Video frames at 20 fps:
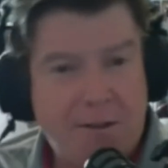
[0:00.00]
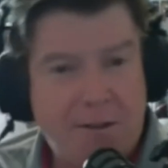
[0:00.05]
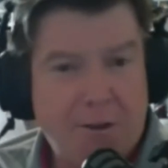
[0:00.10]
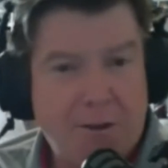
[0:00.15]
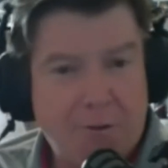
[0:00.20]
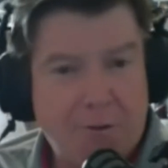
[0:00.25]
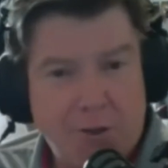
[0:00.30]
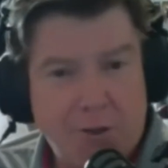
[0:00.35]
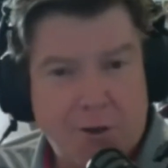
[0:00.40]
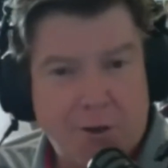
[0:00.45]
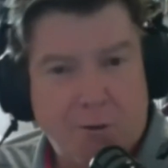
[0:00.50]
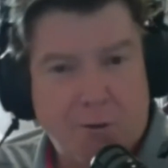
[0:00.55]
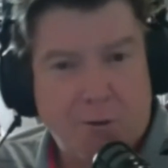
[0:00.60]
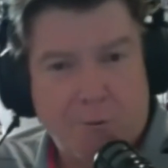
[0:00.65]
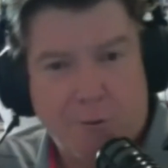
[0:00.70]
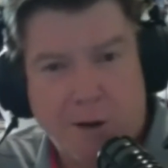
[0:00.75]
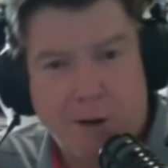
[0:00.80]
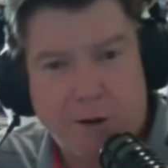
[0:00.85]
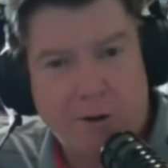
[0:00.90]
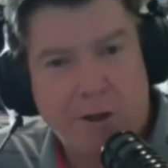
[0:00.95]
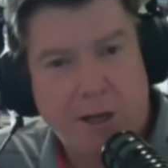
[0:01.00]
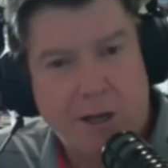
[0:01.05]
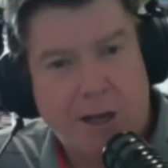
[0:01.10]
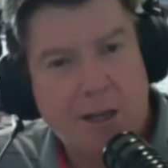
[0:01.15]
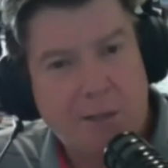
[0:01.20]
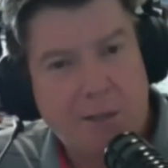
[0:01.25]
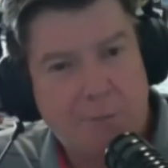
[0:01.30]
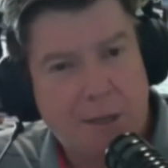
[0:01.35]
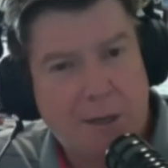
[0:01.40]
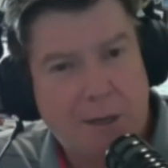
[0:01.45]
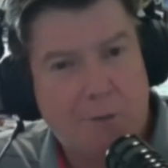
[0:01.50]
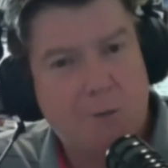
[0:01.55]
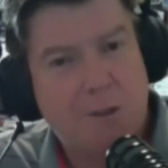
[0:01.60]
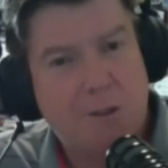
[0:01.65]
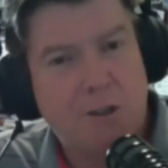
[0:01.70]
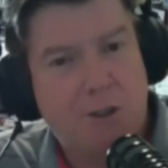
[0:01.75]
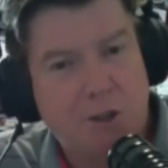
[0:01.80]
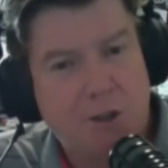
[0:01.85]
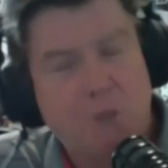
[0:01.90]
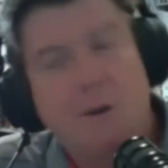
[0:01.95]
in your career, you're not going to be able
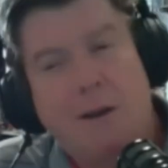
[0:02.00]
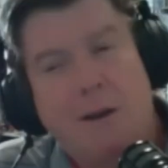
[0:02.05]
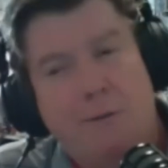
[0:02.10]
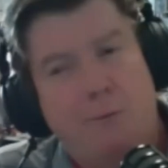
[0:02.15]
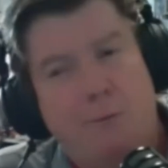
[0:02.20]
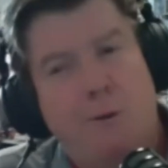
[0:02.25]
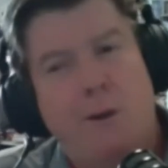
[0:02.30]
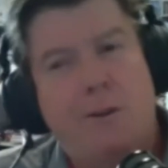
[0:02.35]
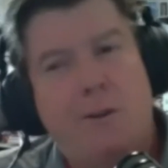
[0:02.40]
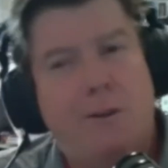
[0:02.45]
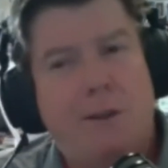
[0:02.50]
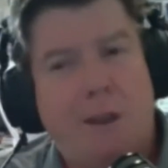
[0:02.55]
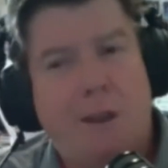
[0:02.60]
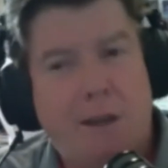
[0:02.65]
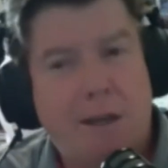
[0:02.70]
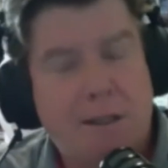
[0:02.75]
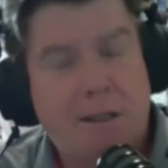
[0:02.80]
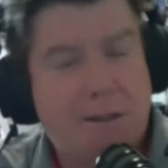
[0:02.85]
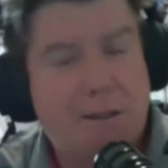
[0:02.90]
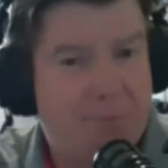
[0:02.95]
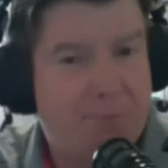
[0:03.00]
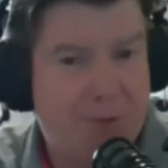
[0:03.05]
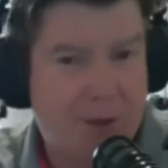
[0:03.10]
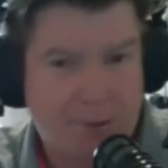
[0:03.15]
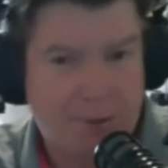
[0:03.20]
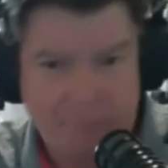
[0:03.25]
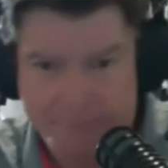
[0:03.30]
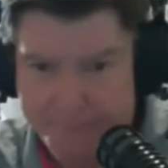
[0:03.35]
to do everything. And I said, Phil,